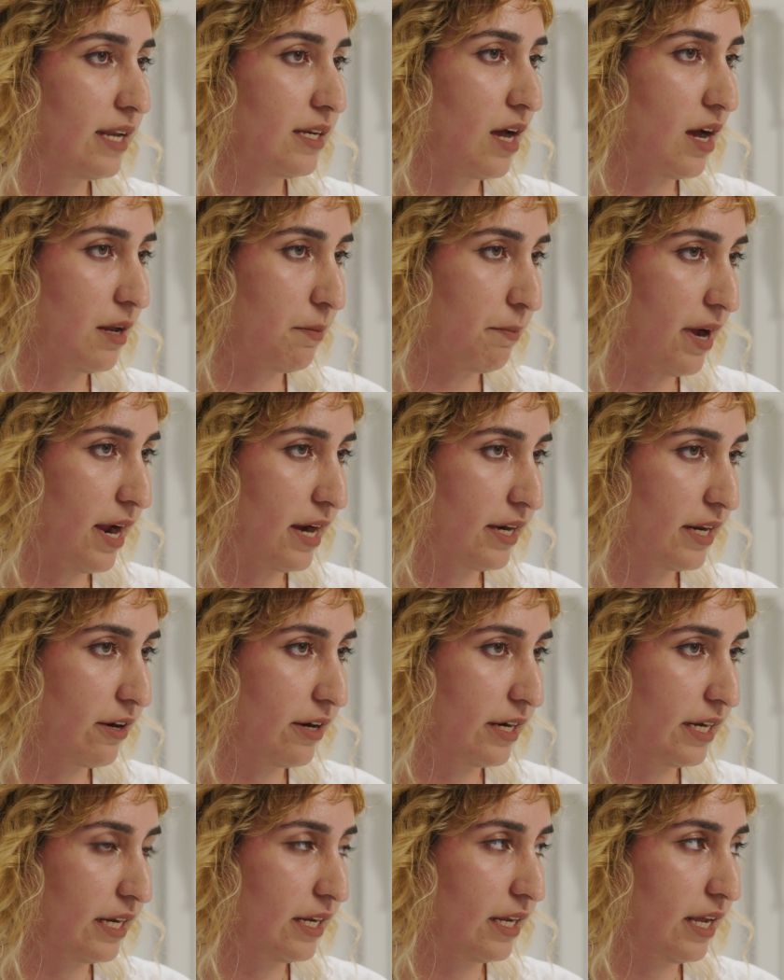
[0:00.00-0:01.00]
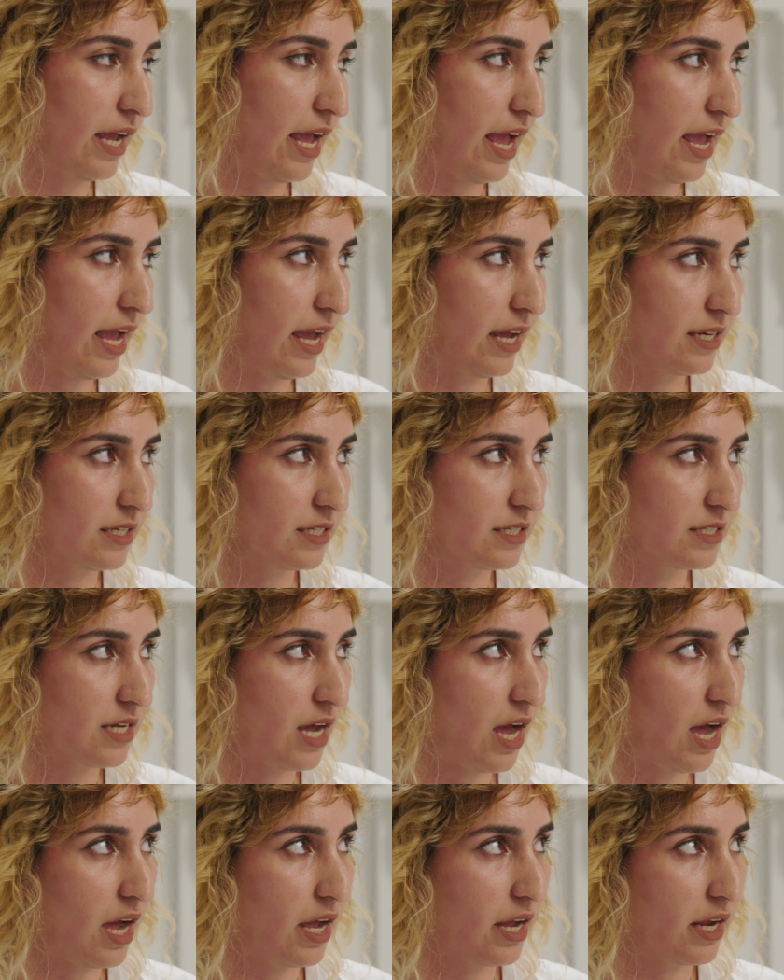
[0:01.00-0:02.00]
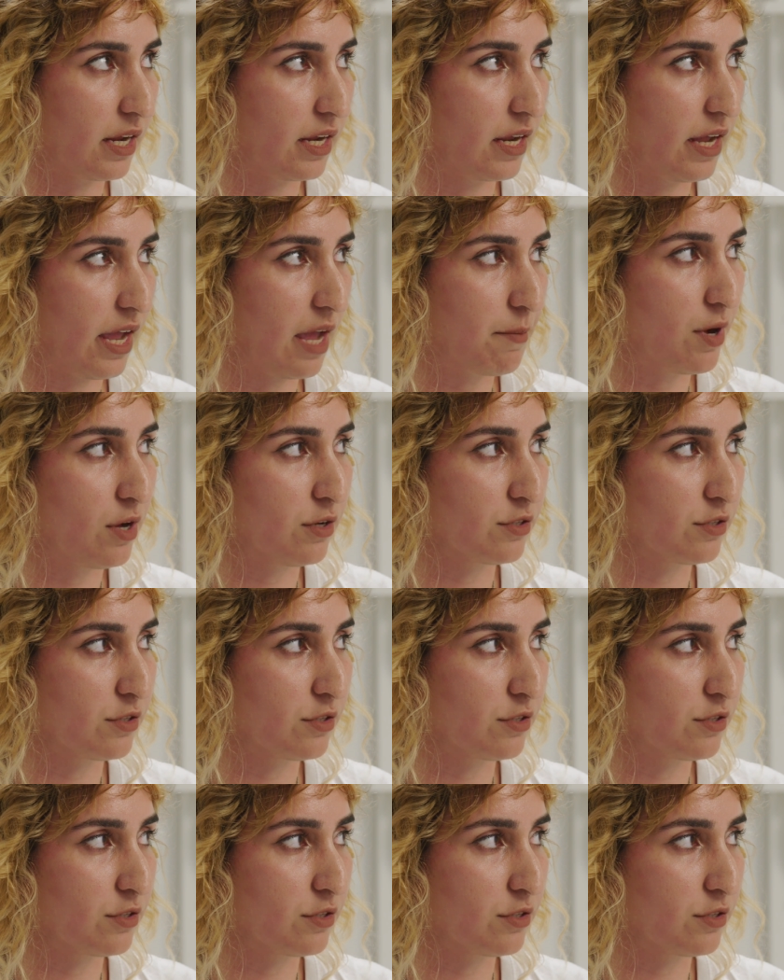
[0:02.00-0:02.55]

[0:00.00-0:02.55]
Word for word: and non binary, and I am